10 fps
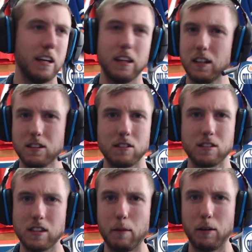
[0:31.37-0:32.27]
This is
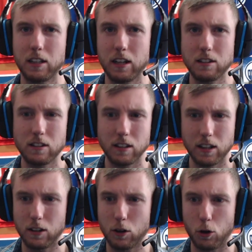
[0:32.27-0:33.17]
semi Tyson
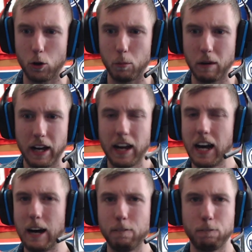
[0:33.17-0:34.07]
getting home
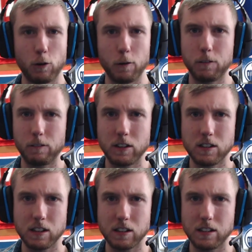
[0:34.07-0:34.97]
at
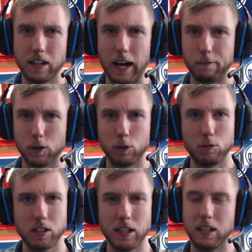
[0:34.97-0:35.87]
4:56 in the afternoon,
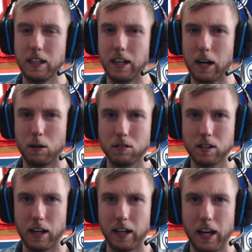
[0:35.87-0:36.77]
sitting down
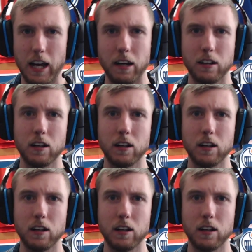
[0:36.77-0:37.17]
saying, hey,